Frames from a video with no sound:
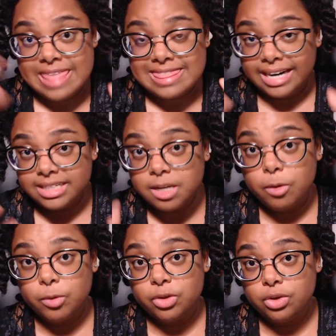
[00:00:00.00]
That is
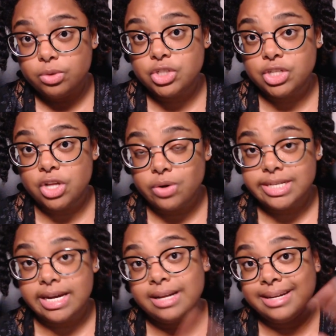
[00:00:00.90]
coming with you to the
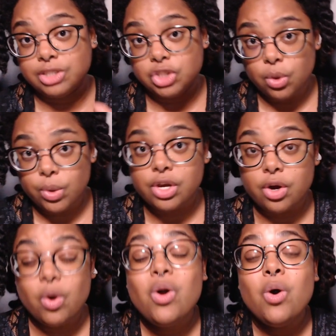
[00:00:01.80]
hotel in Tokyo.